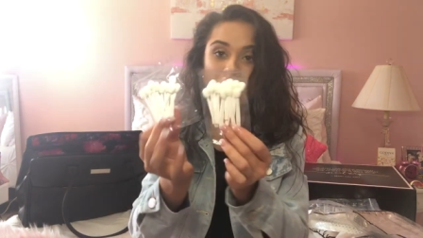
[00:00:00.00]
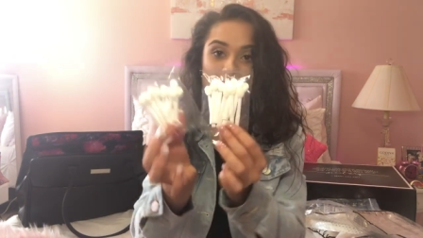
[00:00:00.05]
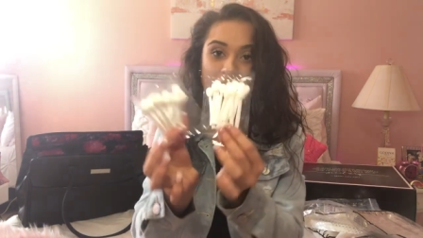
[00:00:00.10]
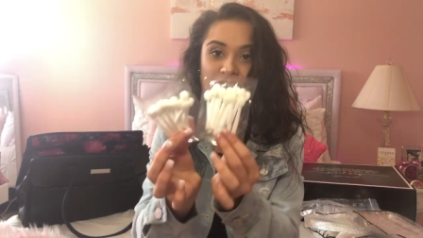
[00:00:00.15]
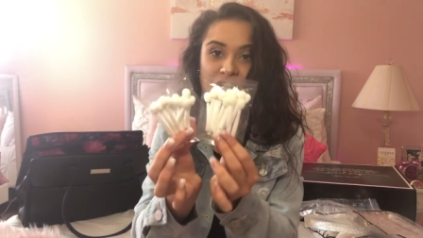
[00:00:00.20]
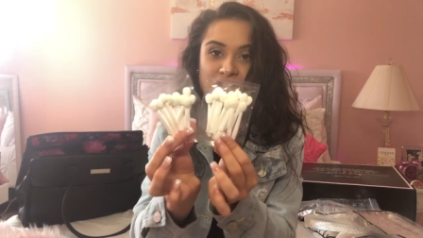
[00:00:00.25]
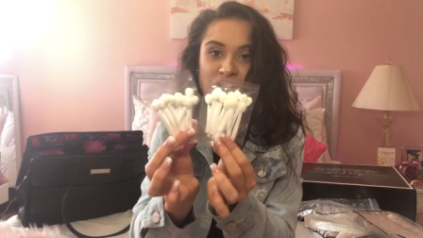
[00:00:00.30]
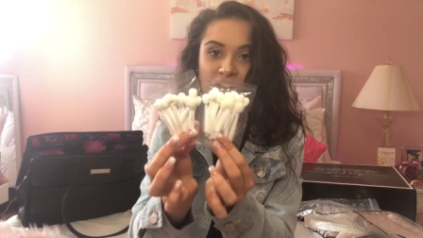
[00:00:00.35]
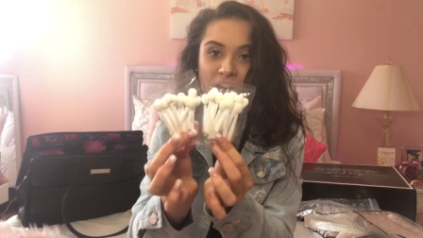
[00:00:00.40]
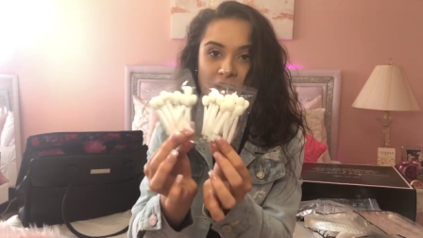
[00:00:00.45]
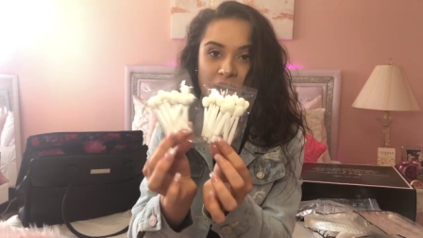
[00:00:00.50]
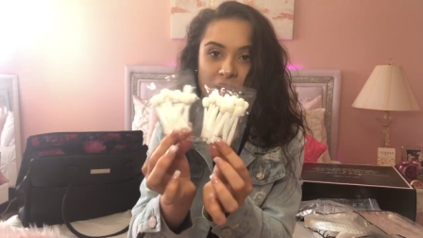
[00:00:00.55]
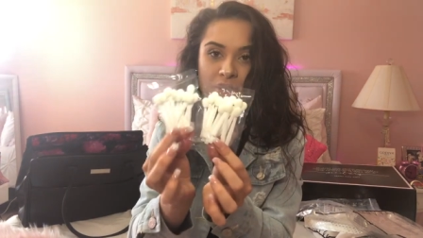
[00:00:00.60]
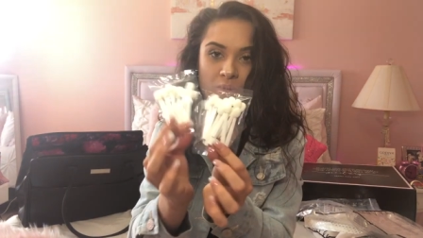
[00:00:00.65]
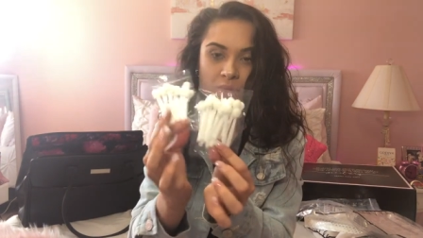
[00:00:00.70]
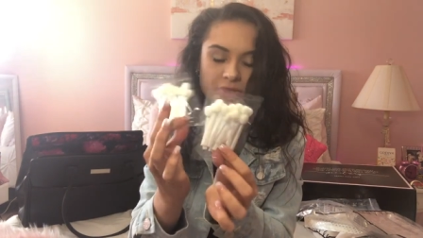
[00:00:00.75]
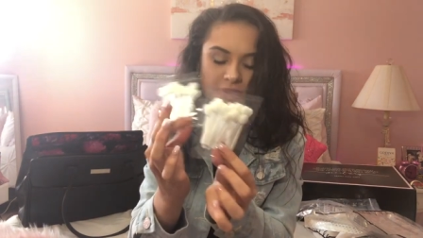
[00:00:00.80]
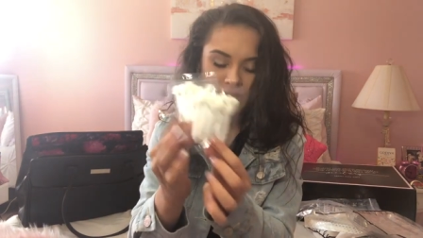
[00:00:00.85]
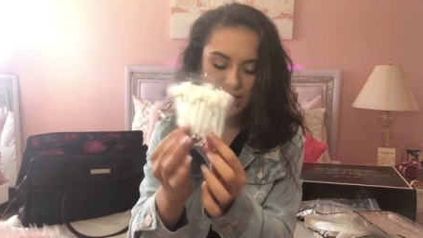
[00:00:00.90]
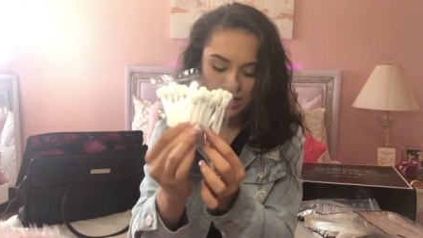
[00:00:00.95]

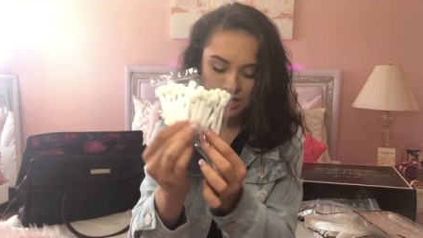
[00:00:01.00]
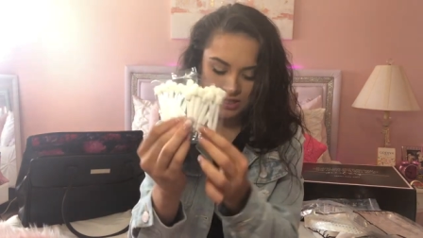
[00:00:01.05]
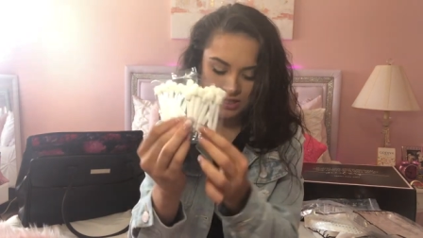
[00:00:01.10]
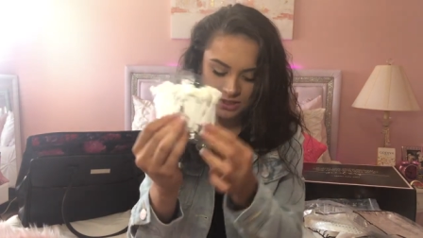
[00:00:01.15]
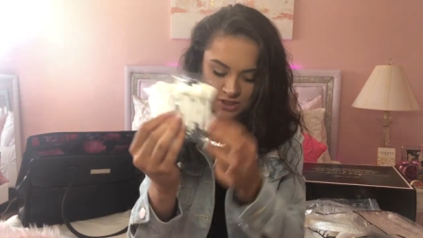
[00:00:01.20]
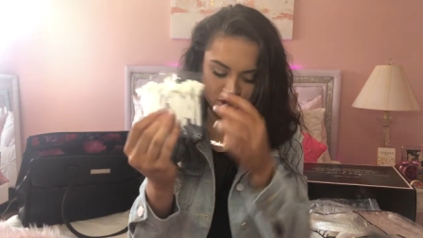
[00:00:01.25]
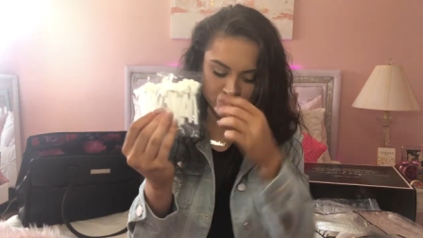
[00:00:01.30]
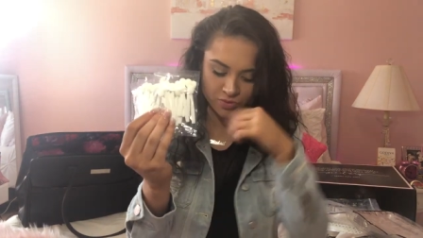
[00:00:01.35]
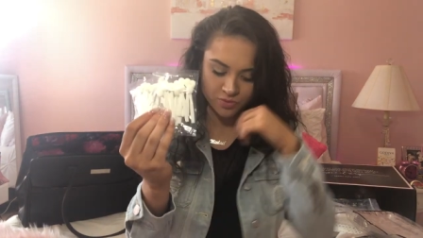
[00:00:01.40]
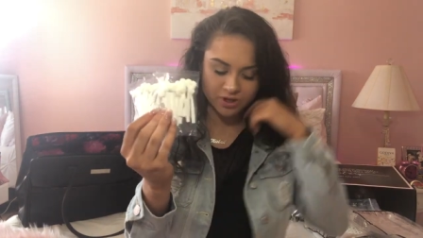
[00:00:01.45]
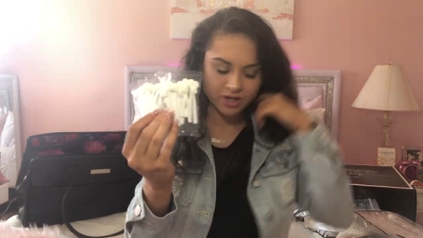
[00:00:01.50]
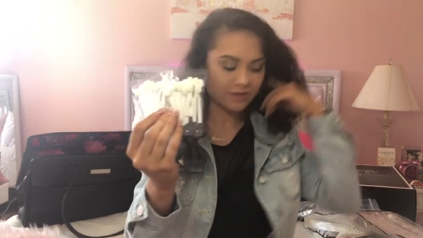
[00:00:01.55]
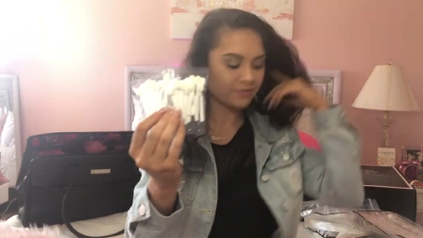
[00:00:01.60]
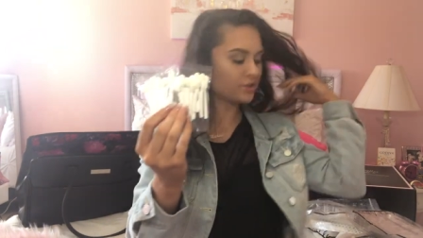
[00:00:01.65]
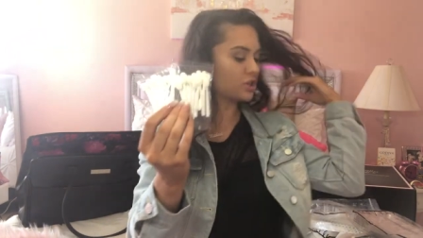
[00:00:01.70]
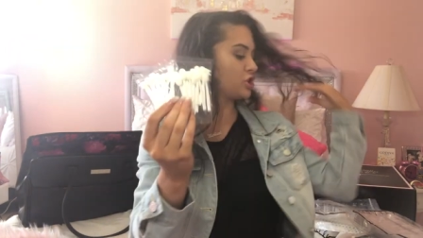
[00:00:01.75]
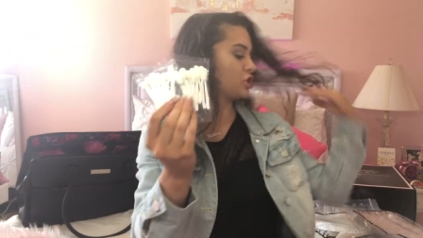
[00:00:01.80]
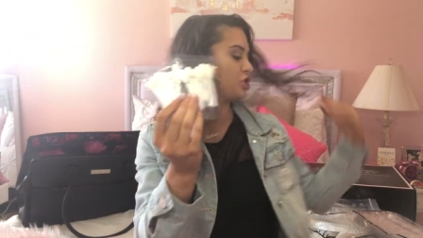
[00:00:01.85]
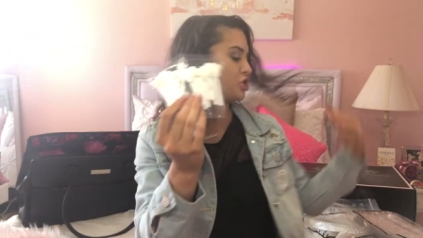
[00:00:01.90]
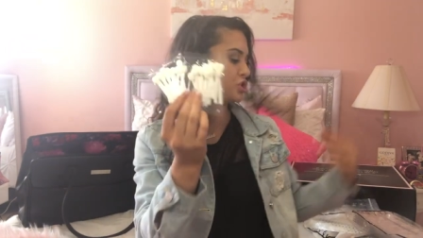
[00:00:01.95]
eyeshadow things. So
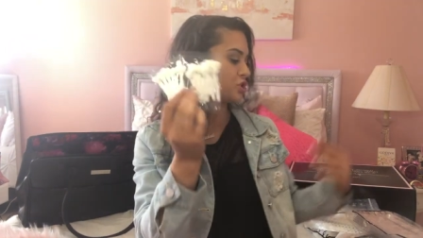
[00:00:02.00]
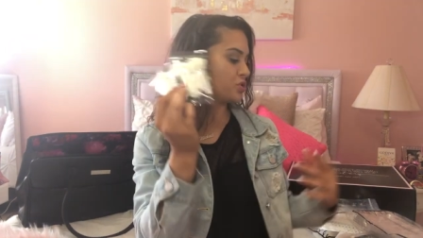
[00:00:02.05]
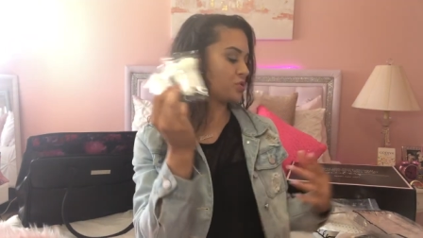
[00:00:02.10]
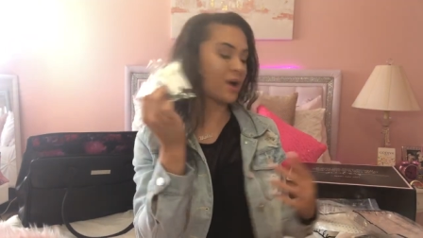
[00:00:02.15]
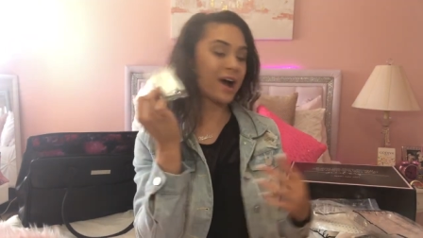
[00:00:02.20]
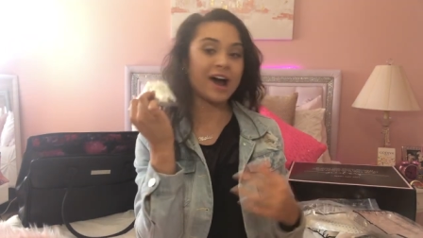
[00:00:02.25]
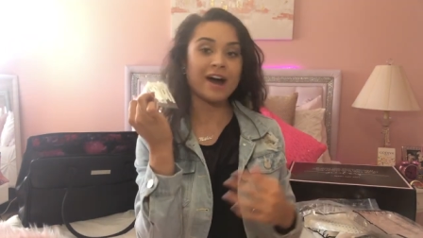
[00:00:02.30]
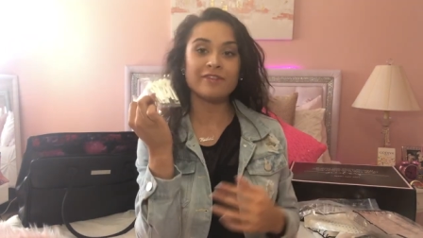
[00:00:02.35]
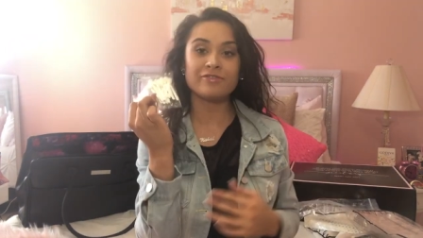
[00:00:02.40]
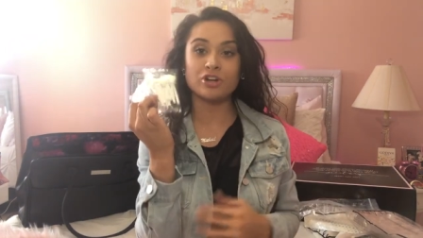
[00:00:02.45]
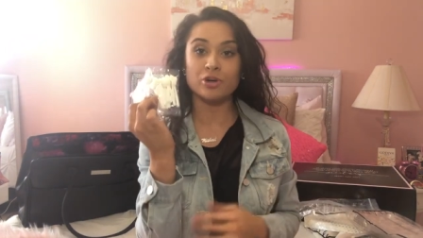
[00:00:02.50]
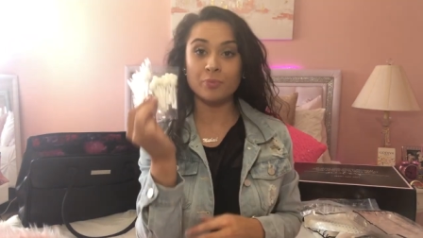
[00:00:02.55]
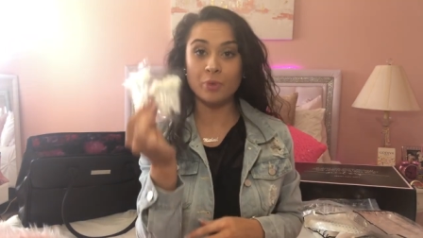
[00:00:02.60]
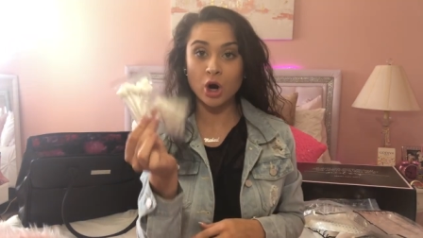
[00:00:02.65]
whenever you have your